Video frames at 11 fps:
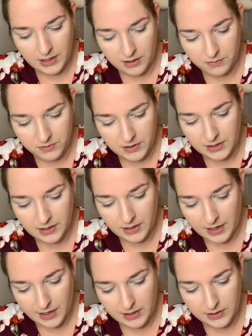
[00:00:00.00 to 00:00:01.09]
I don't think
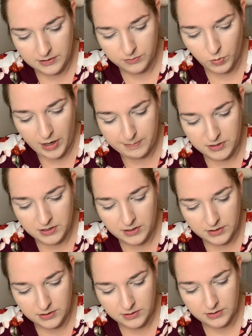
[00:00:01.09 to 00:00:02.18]
I wiped
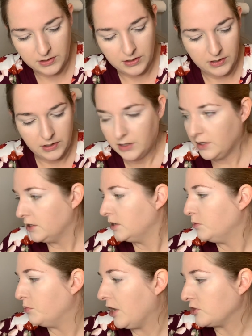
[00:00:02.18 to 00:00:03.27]
this
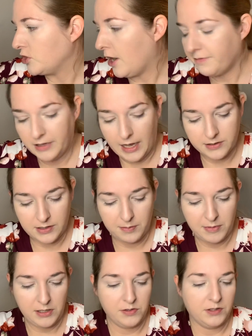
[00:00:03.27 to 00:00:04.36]
brush off last
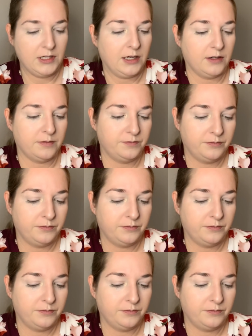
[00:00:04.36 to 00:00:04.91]
time I used it.